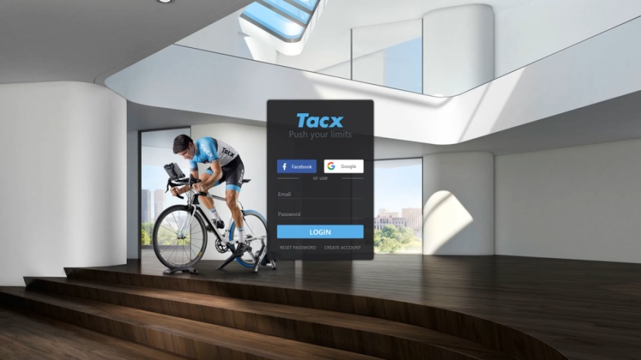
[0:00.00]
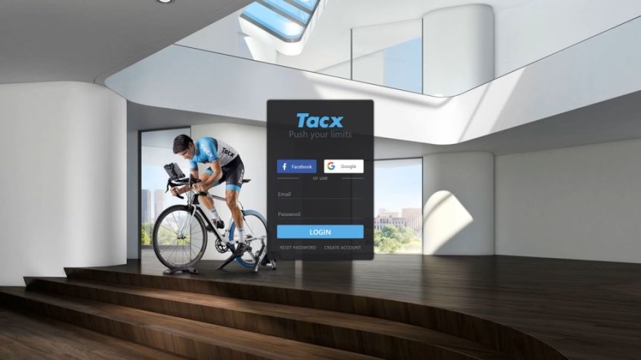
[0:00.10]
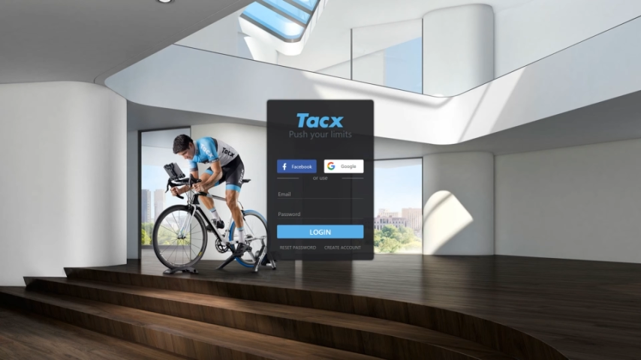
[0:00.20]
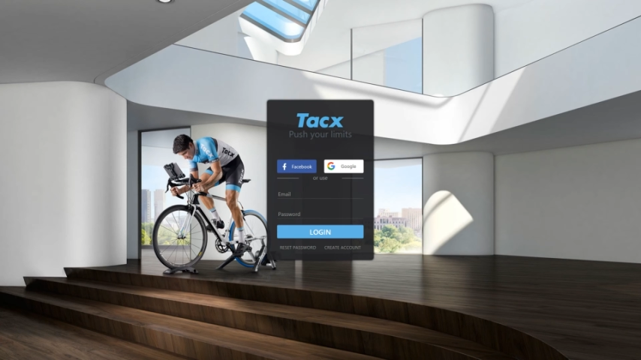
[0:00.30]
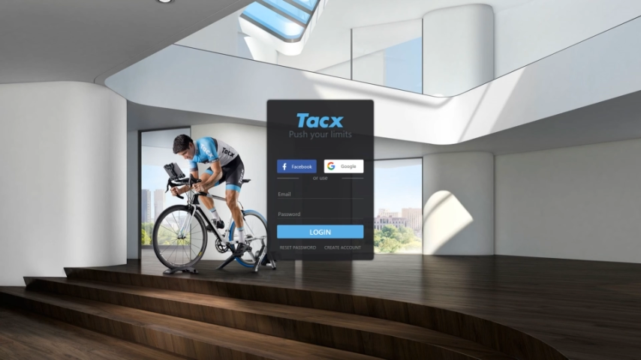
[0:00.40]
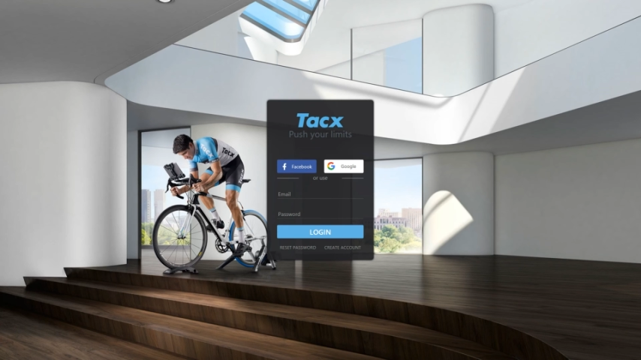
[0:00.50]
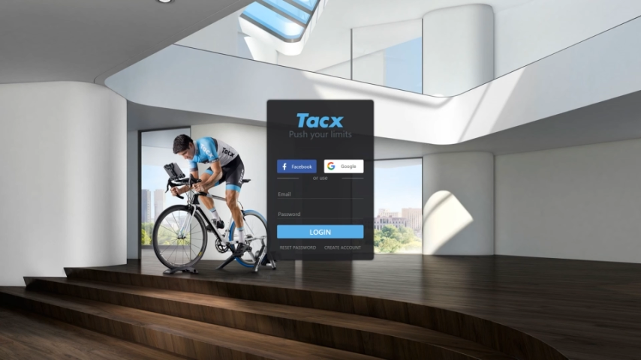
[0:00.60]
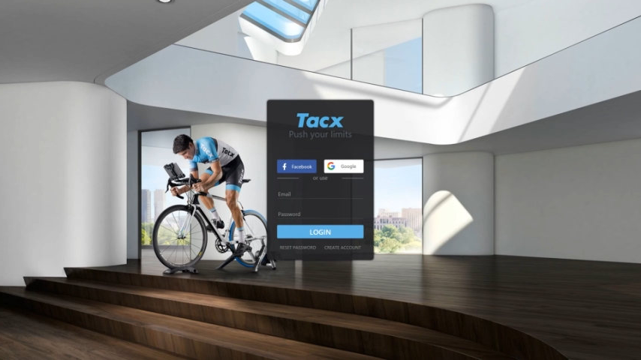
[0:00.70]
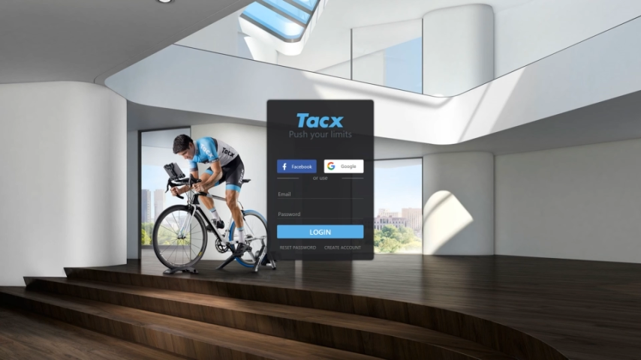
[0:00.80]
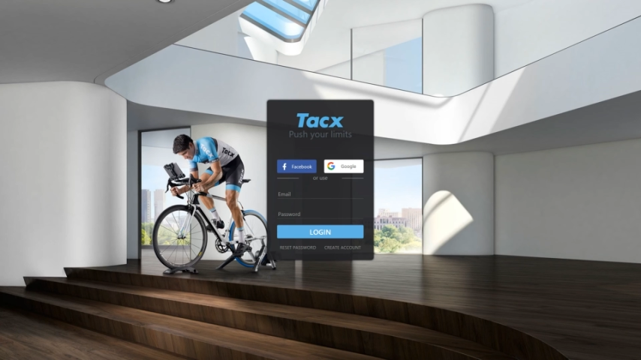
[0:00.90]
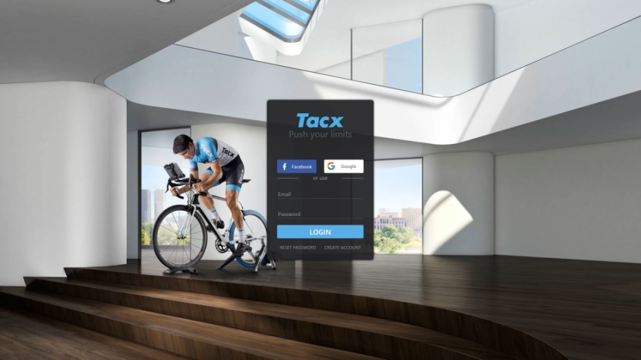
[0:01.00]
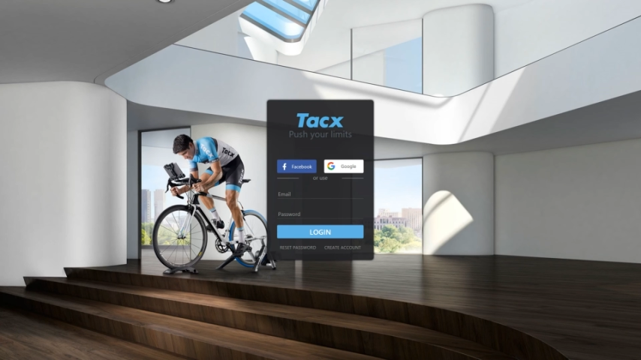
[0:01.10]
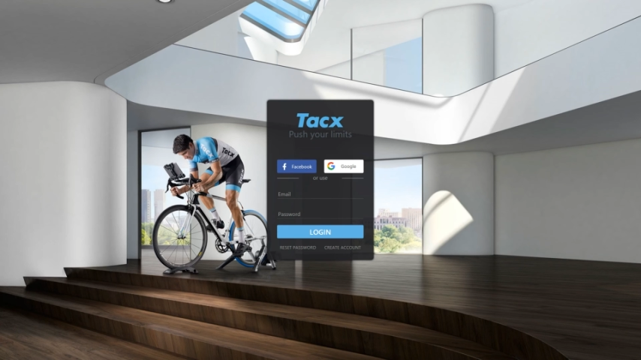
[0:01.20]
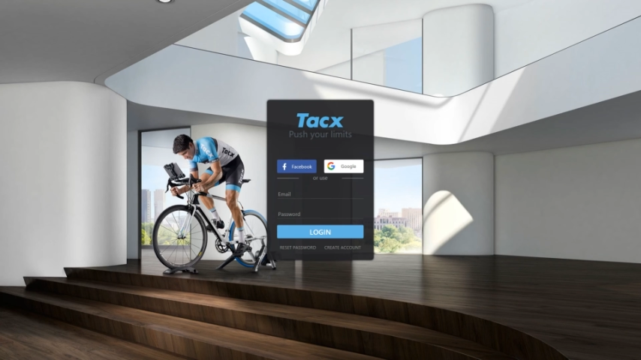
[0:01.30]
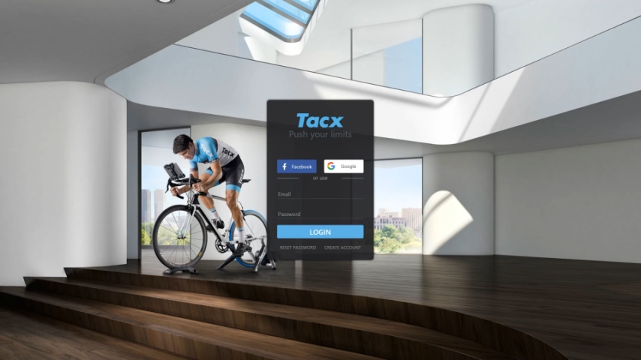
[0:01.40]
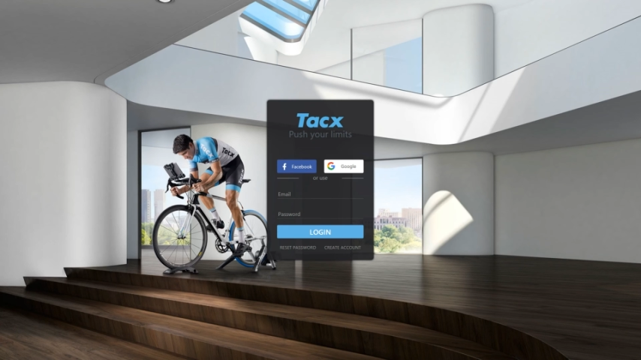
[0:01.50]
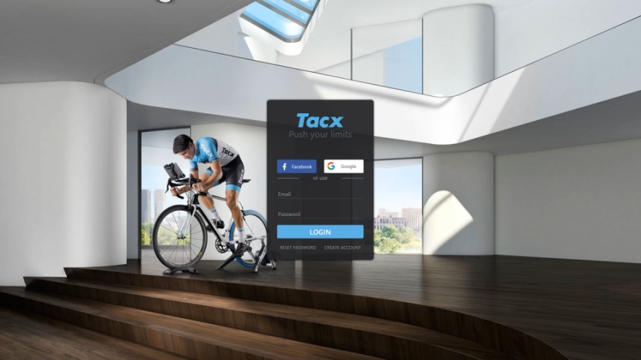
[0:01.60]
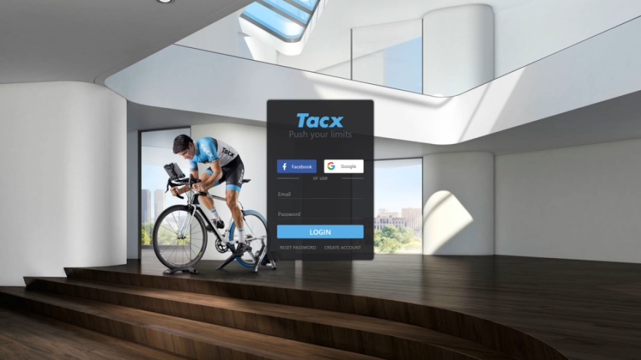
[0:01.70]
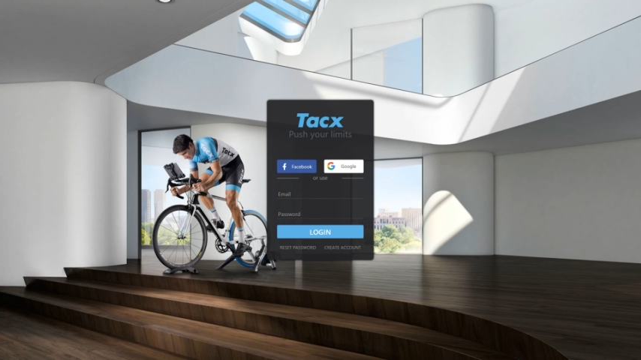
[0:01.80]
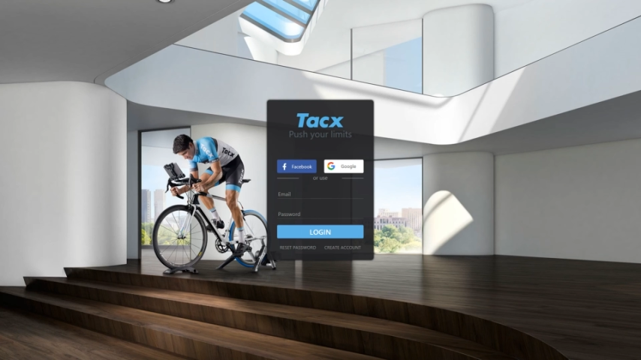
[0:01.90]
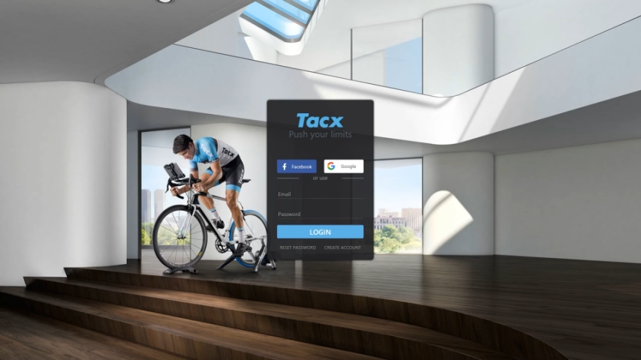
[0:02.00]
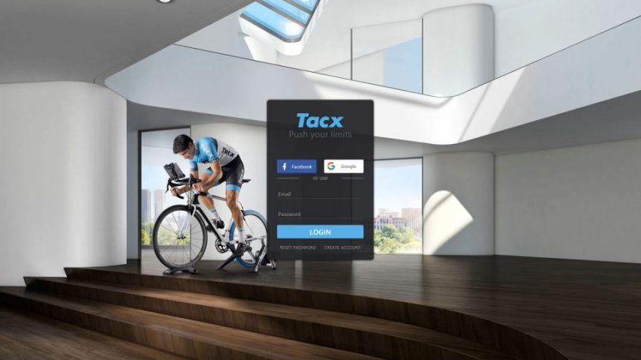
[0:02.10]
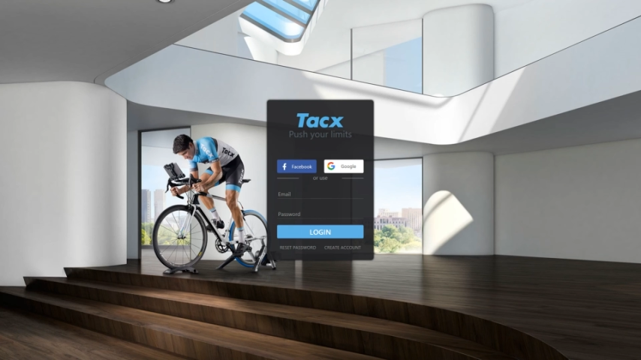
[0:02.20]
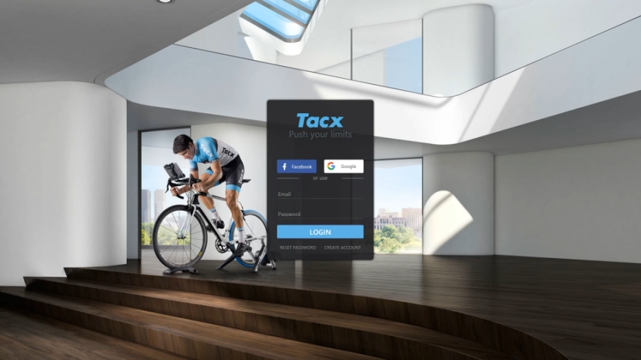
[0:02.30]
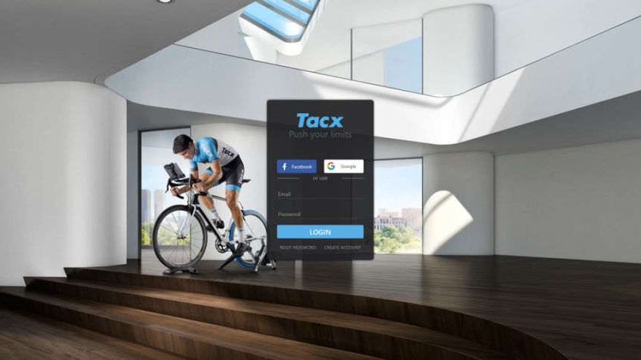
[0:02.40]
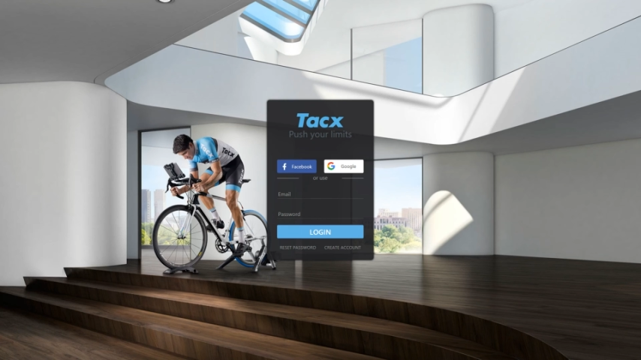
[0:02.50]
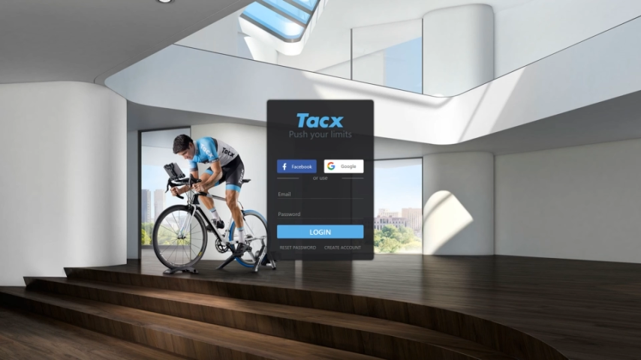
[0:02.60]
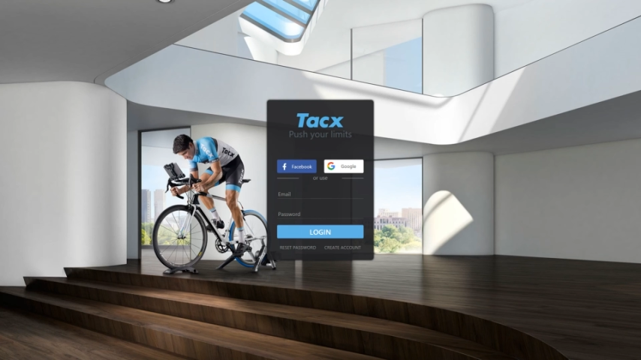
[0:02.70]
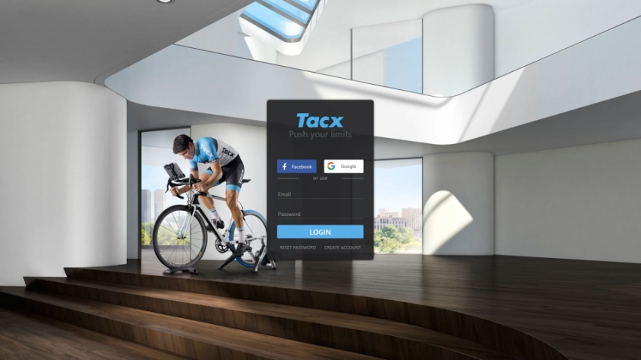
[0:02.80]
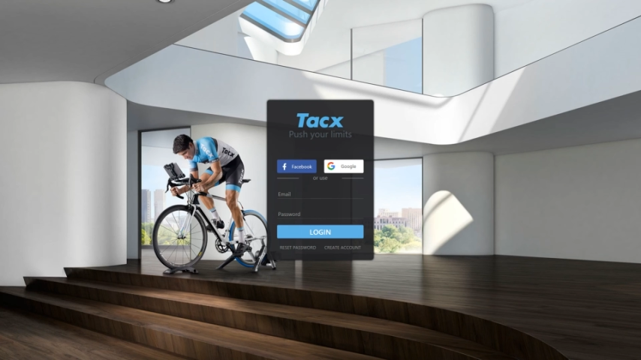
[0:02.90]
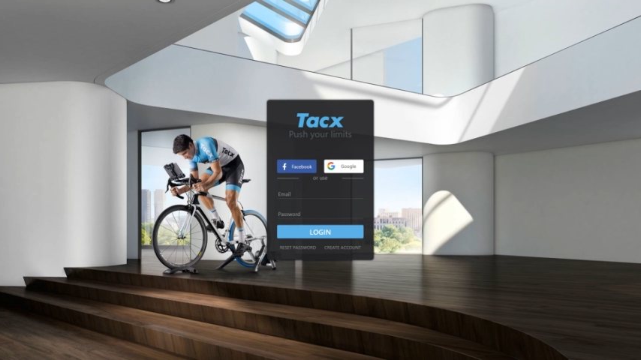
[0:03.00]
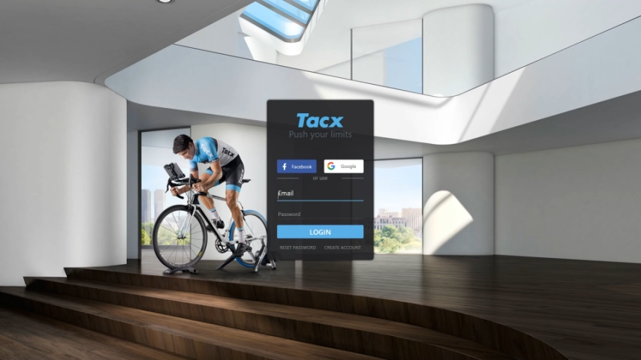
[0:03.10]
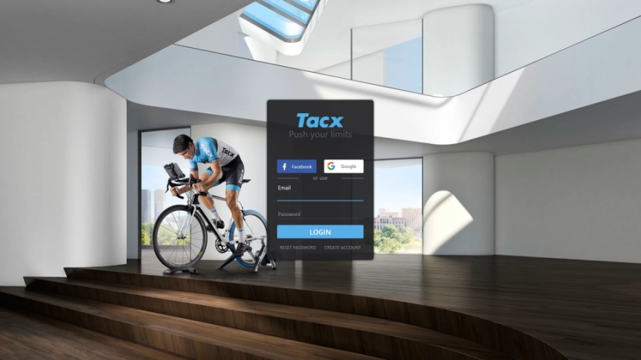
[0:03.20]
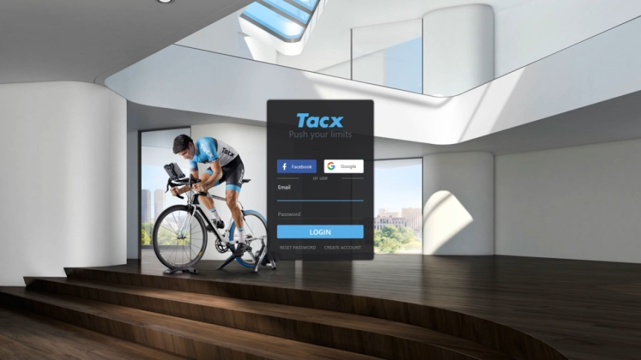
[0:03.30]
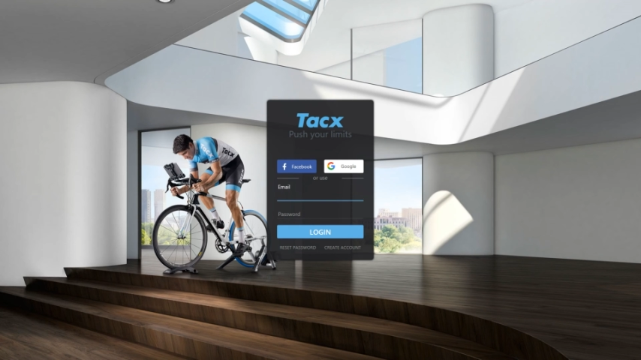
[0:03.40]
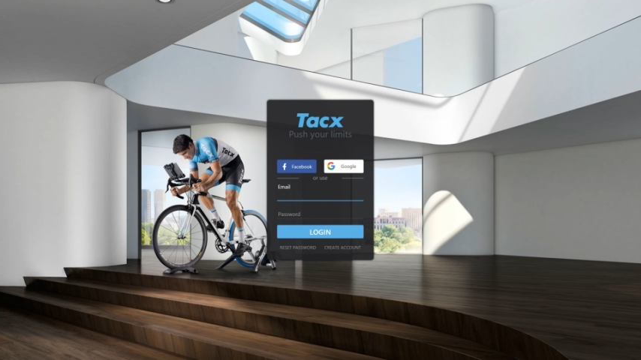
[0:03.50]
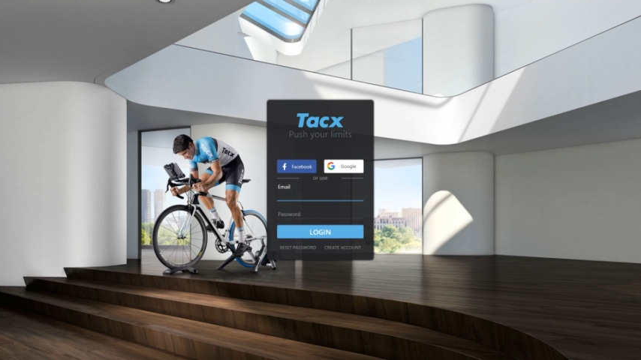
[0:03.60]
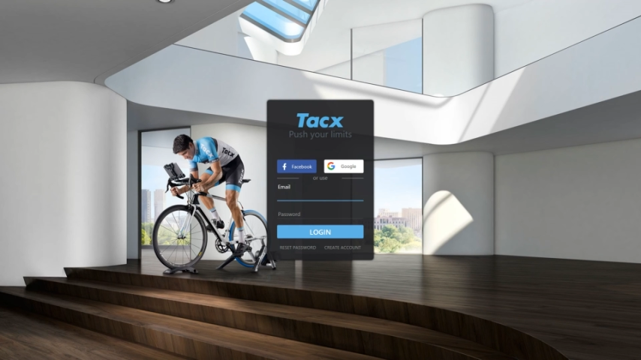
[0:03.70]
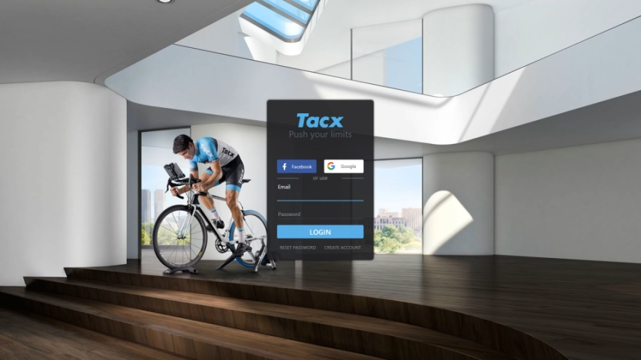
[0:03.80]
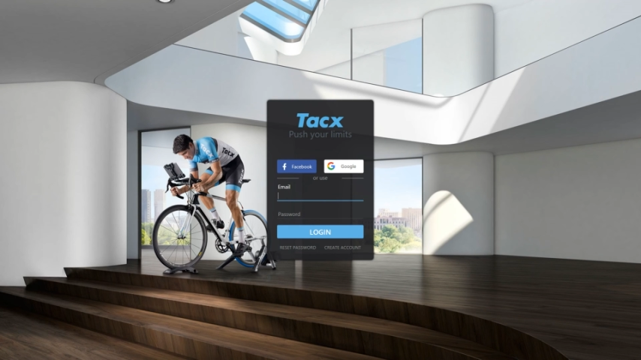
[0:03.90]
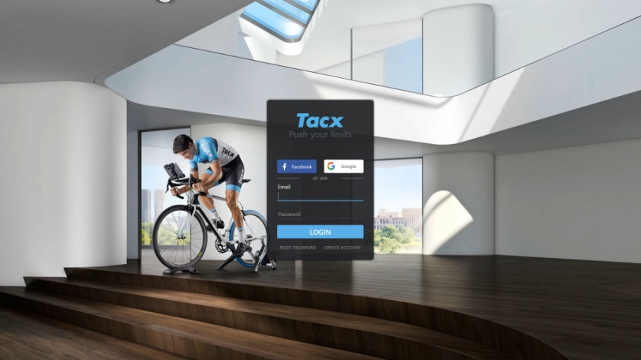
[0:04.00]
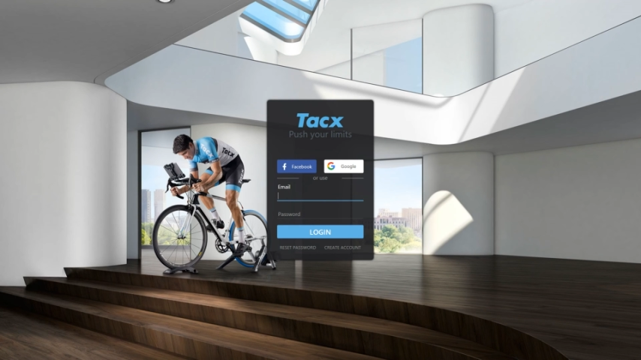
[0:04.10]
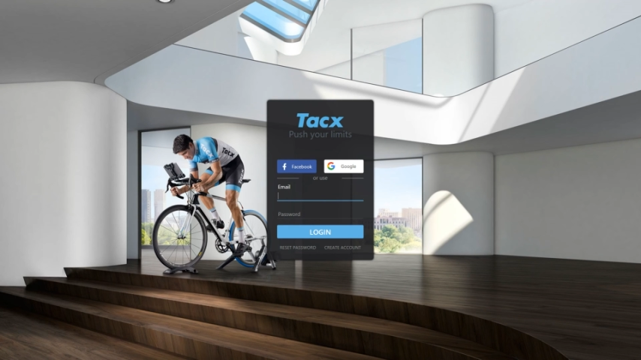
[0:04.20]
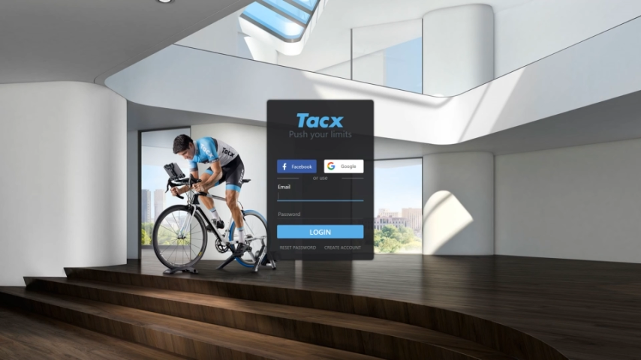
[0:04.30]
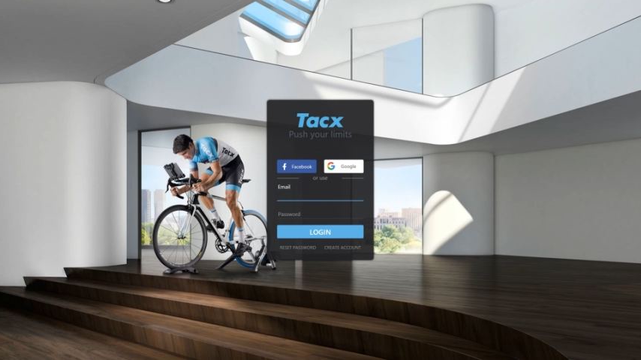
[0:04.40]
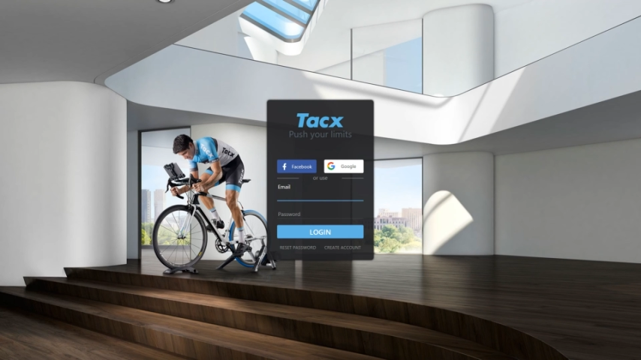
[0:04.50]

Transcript: No face is visible, so there are no lips to read.